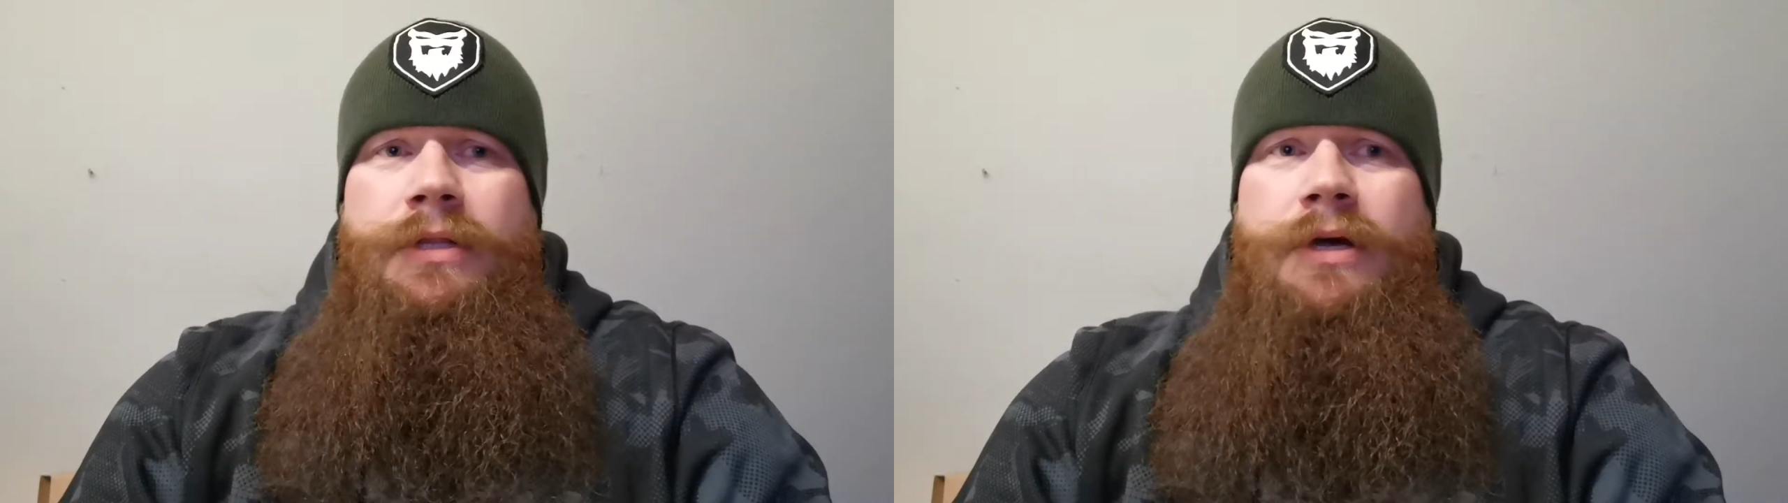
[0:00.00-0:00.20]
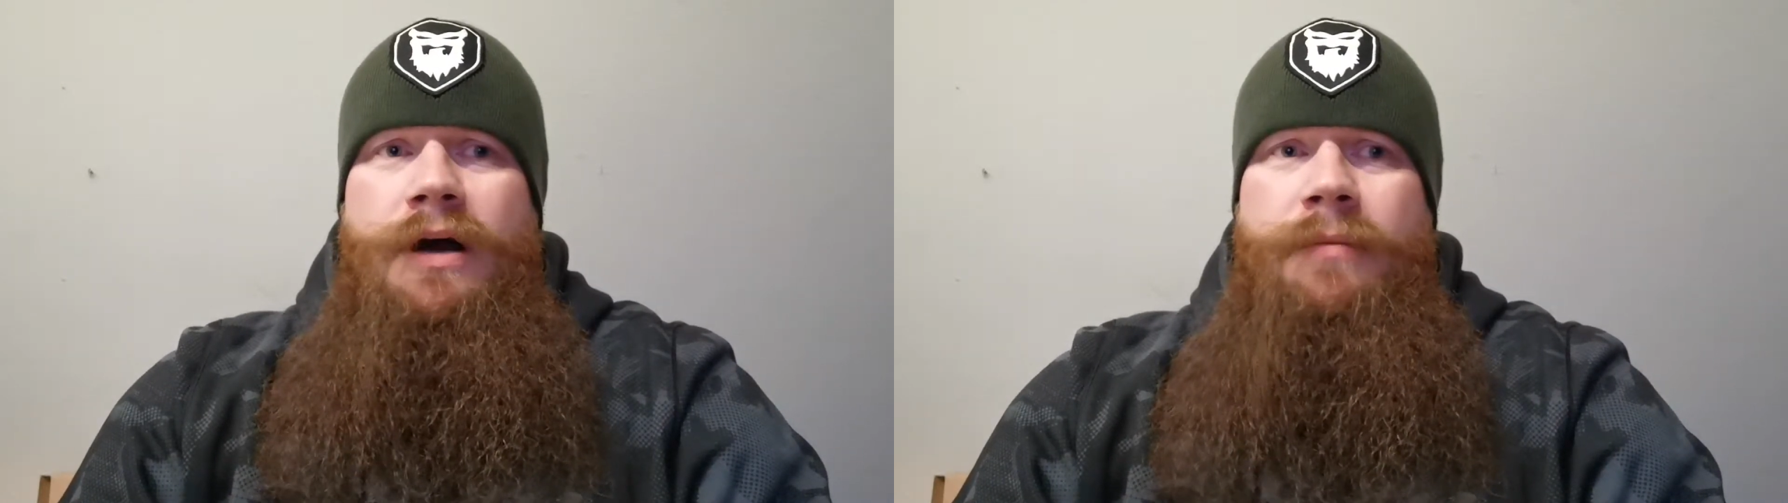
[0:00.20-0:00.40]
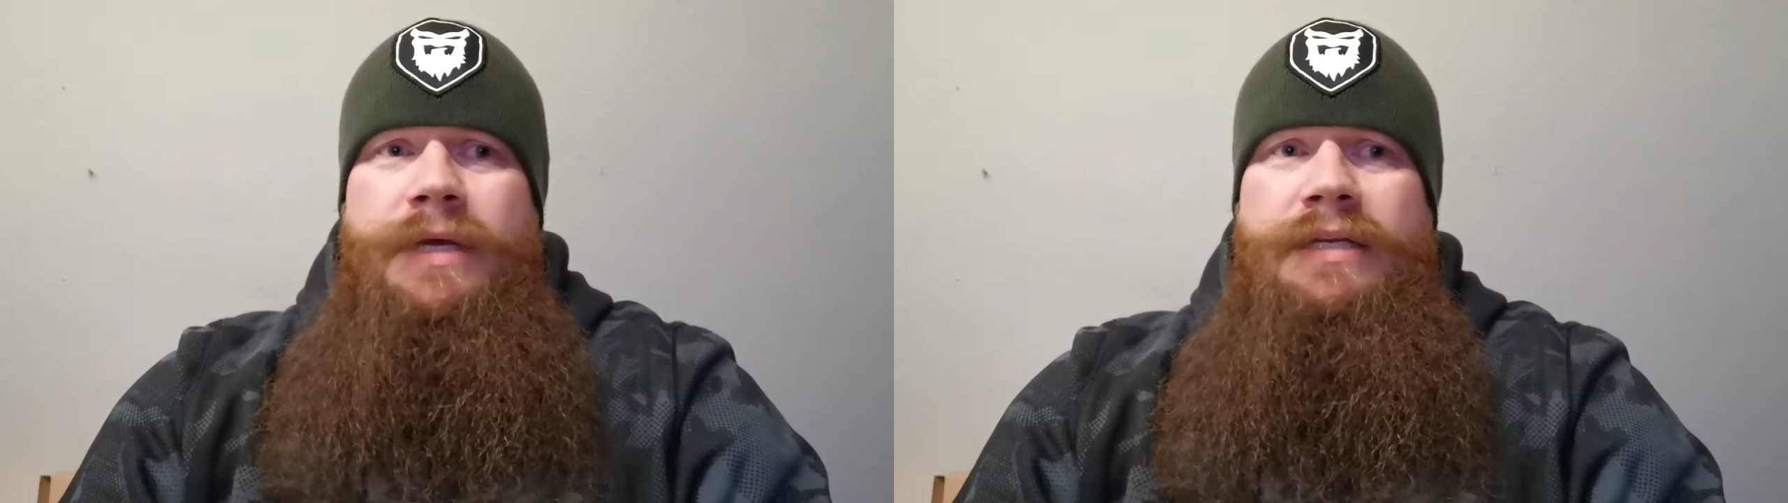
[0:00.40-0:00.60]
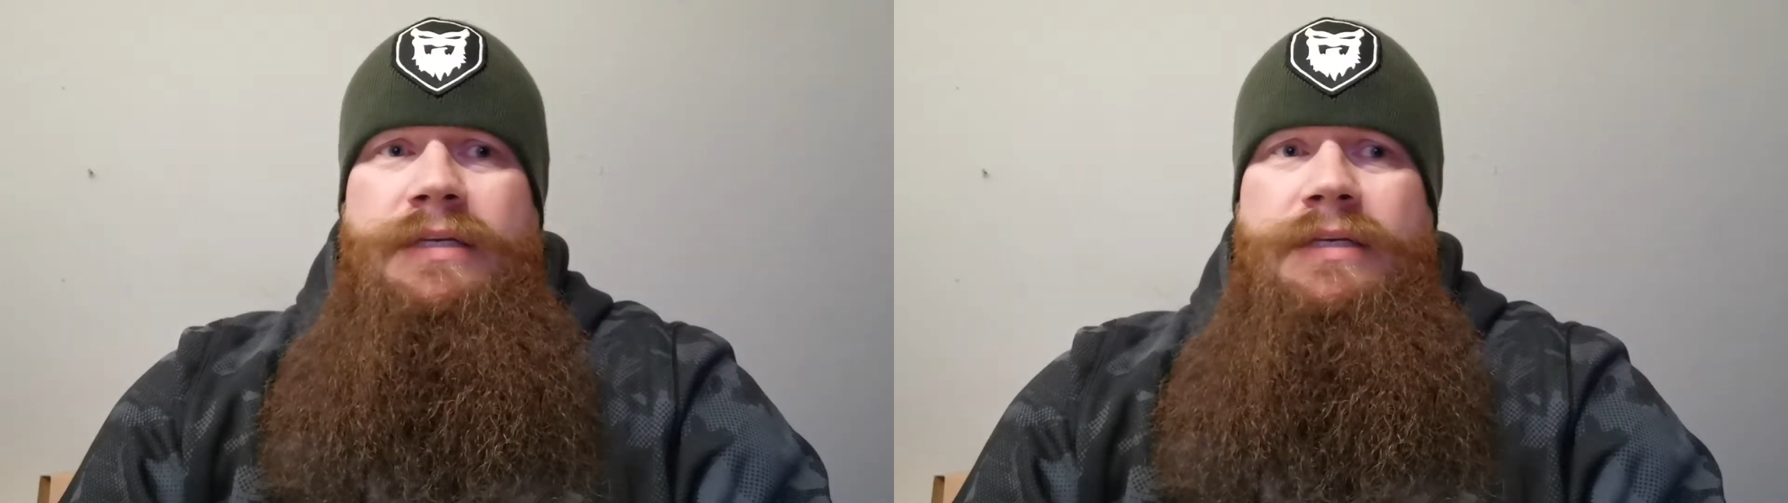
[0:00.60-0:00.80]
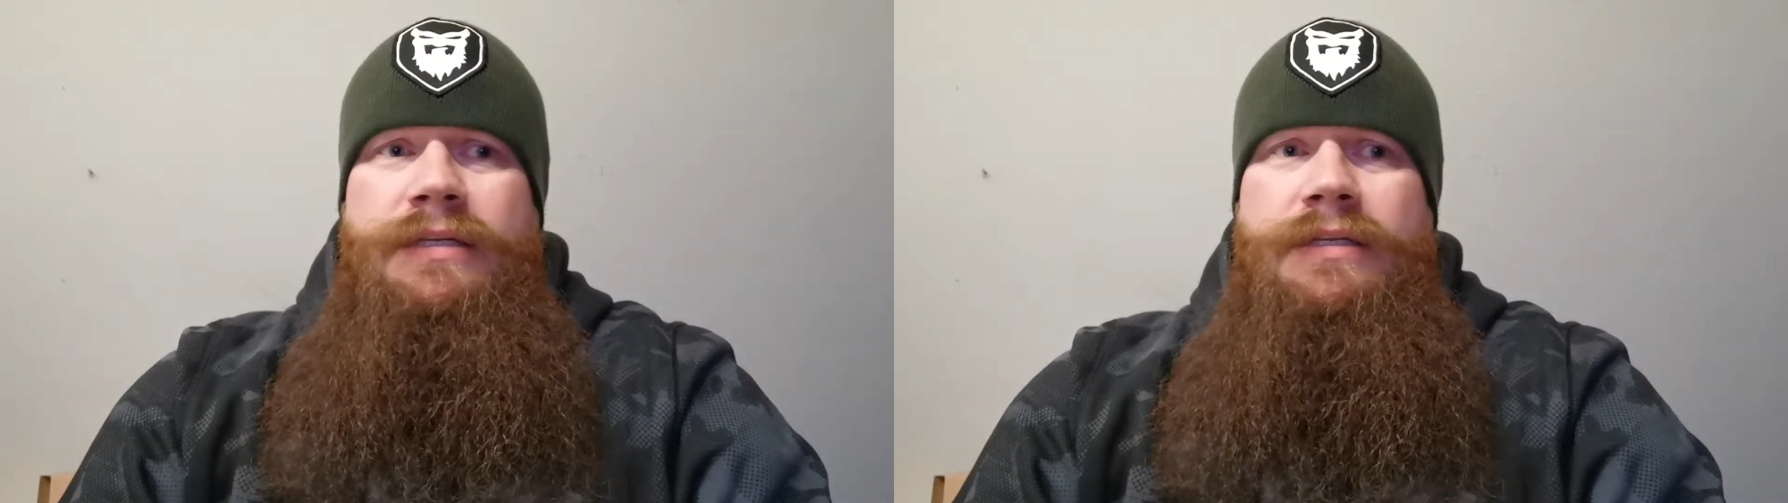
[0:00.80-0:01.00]

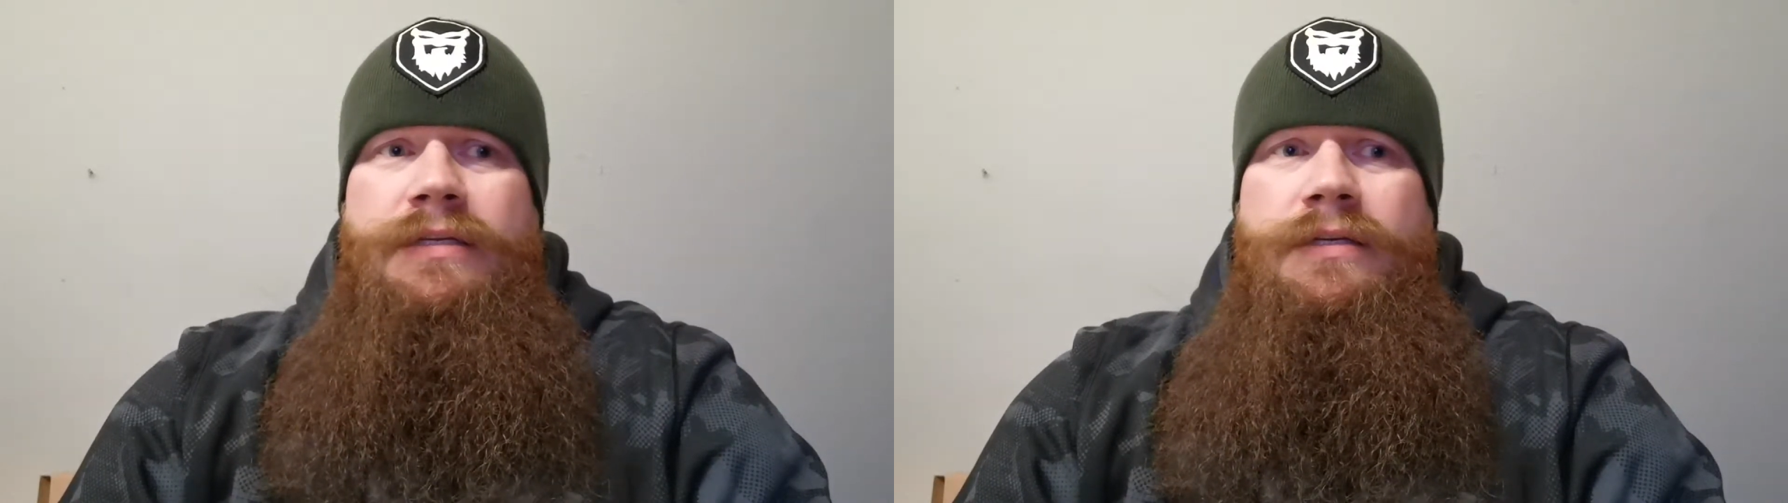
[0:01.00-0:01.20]
commented